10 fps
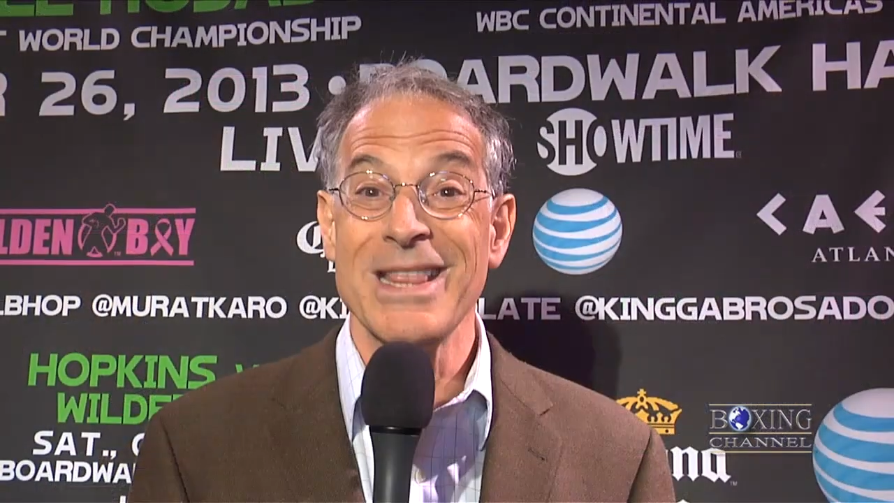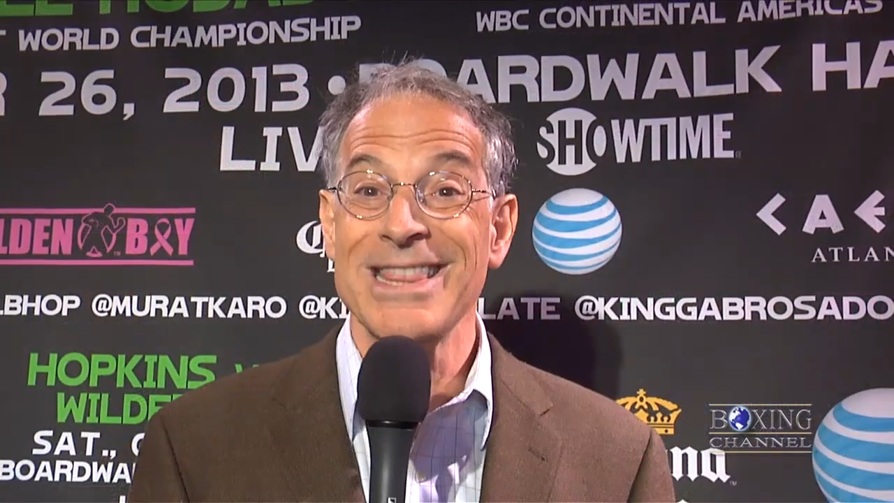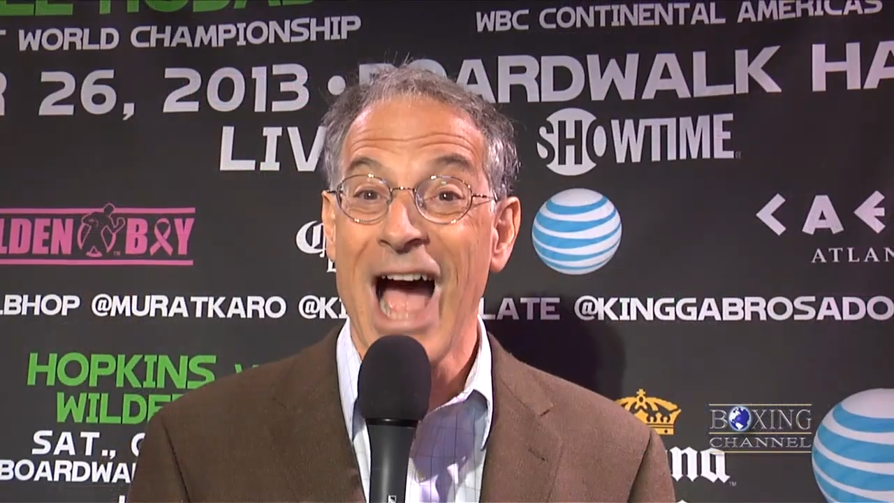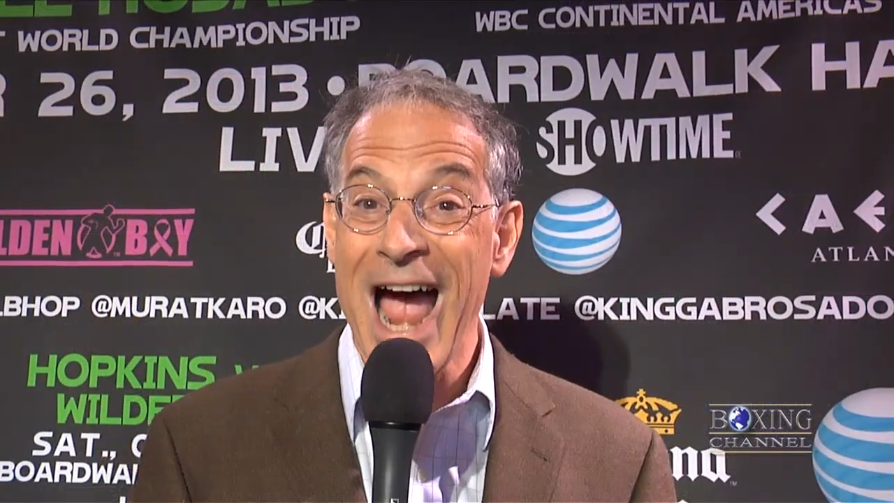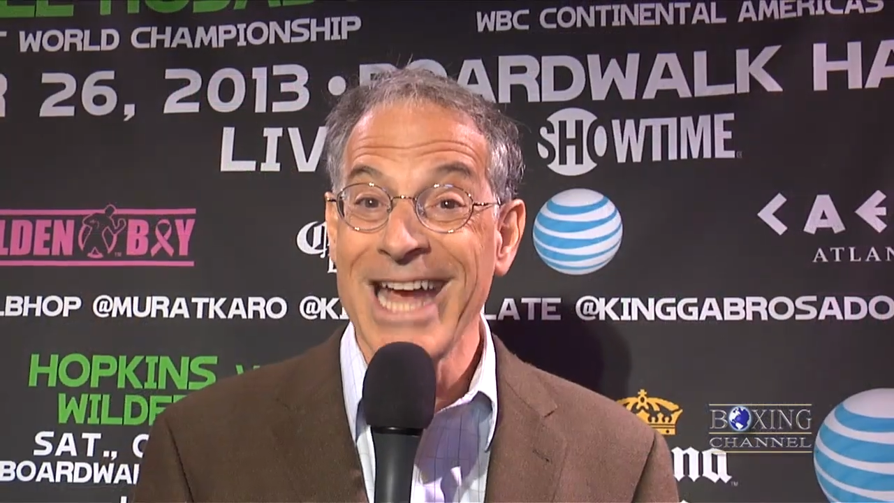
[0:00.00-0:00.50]

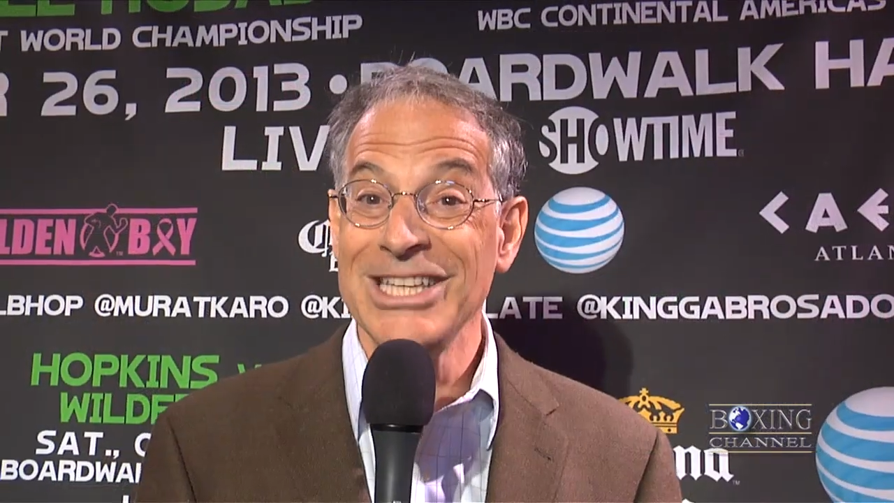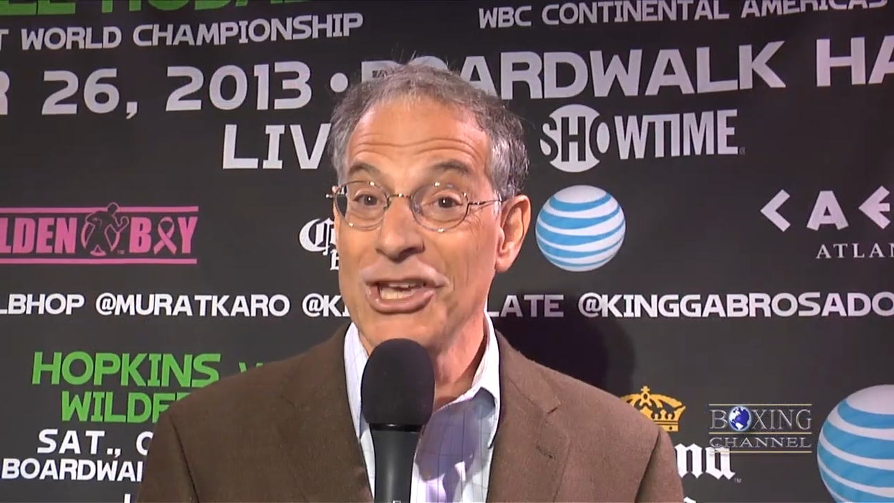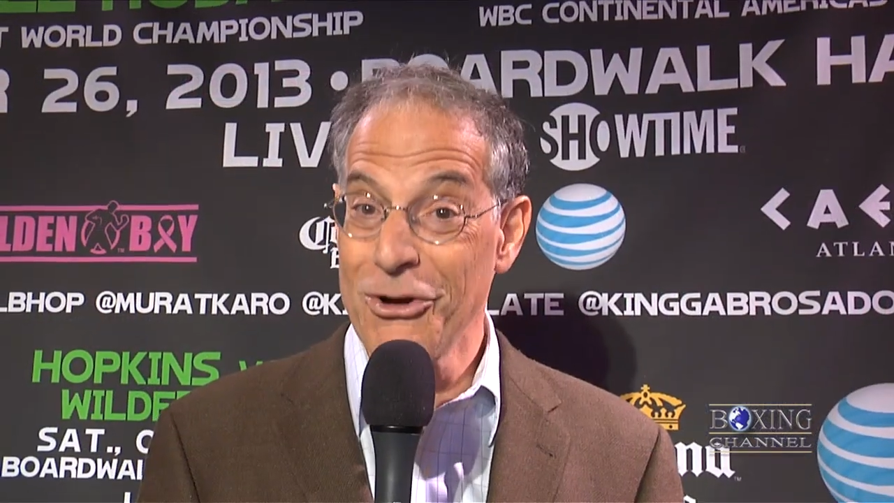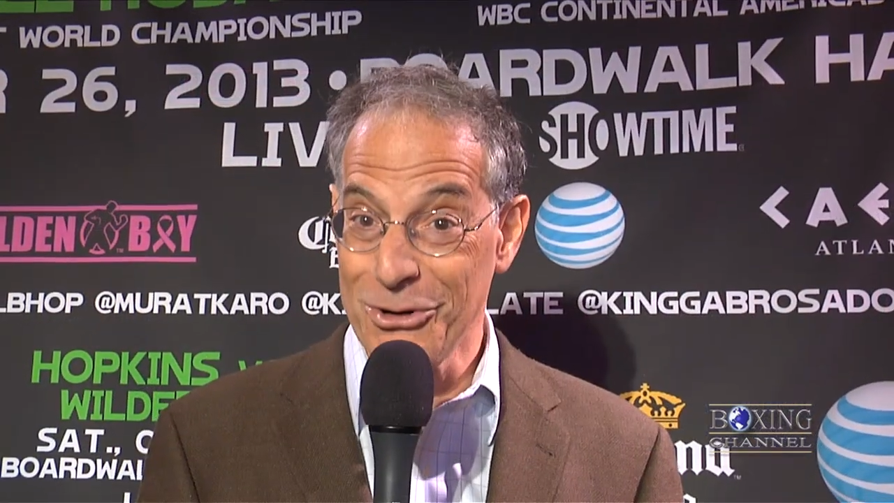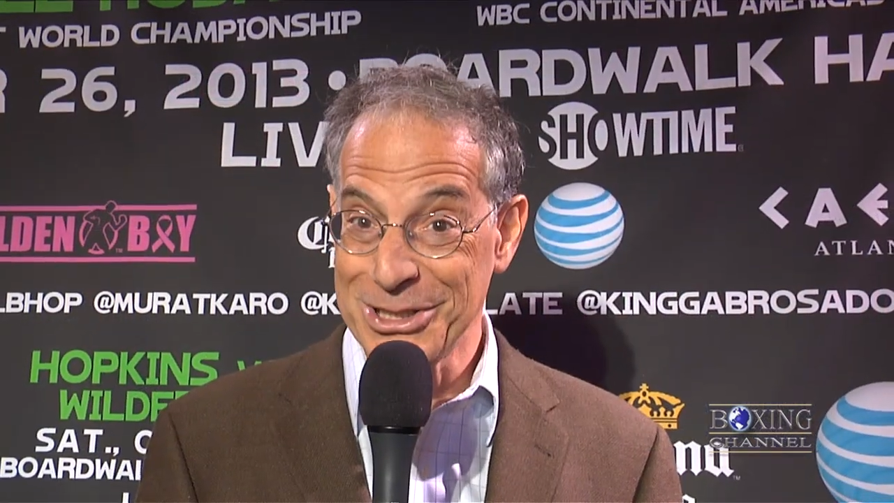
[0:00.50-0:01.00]
been 9
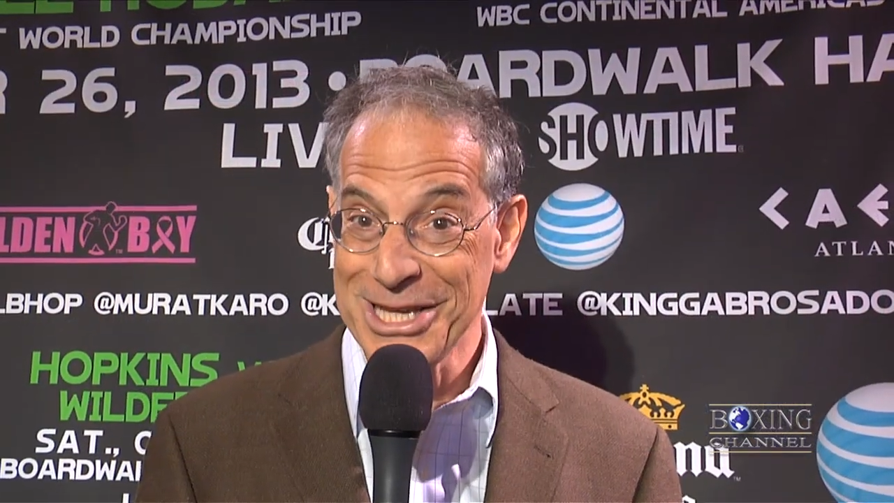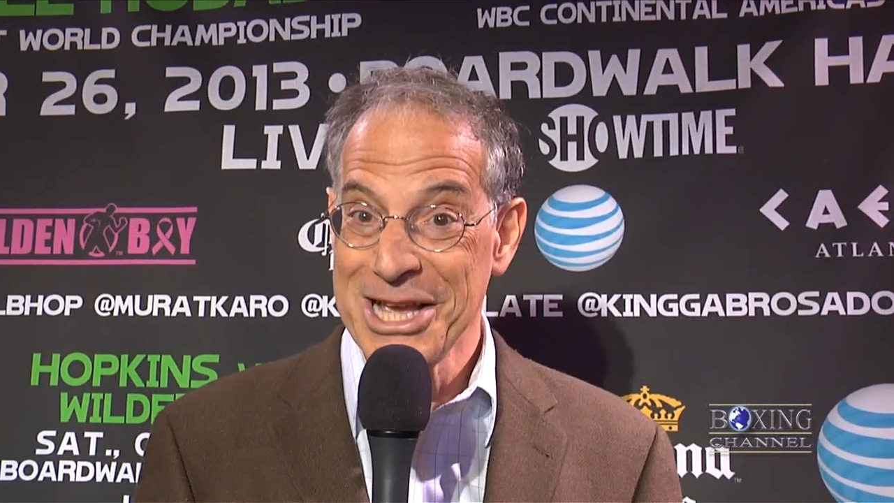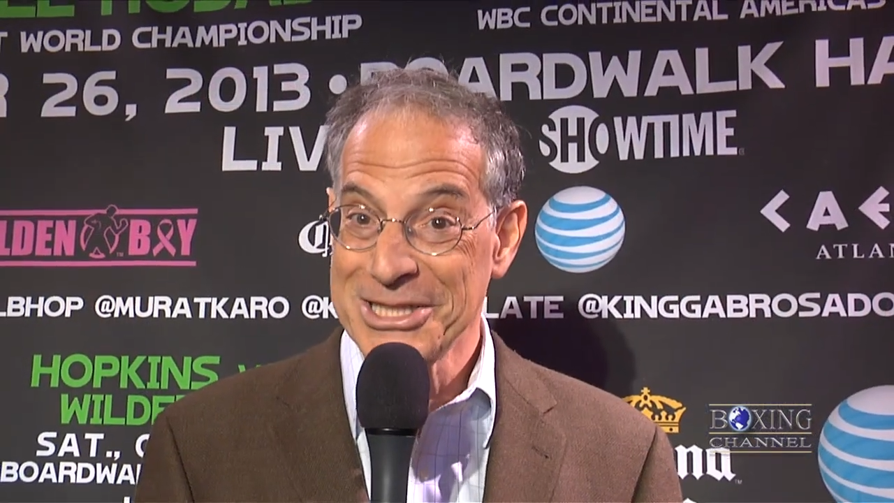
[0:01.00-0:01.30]
years